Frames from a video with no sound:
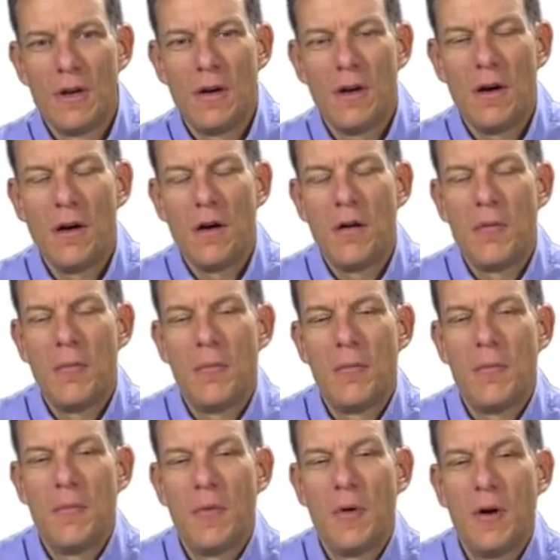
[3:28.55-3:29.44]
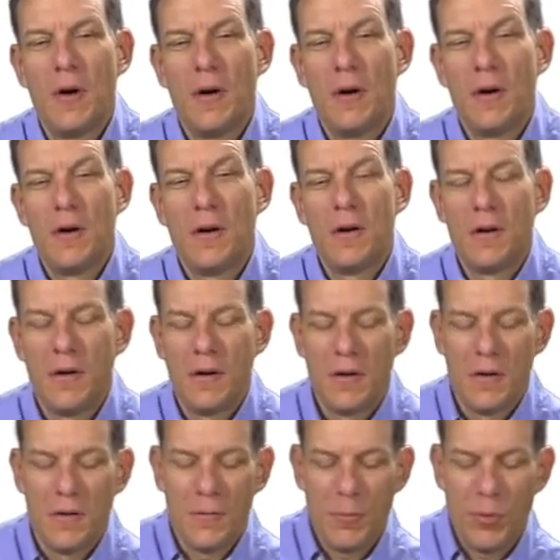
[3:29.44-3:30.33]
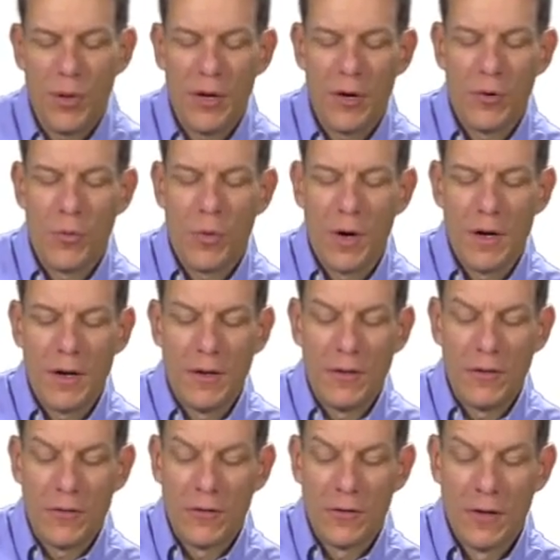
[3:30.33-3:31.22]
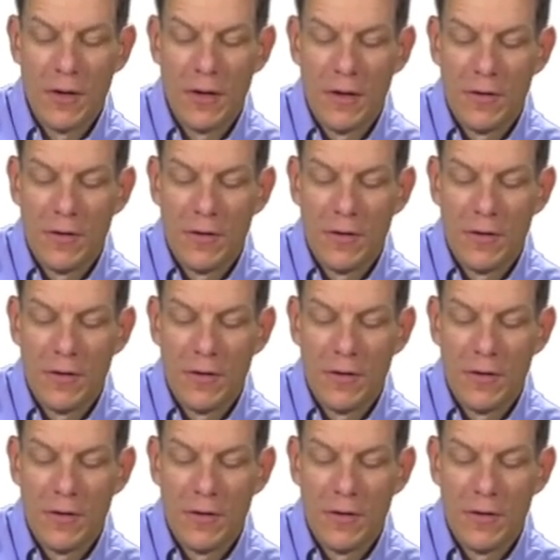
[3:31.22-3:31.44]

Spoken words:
player 1 is.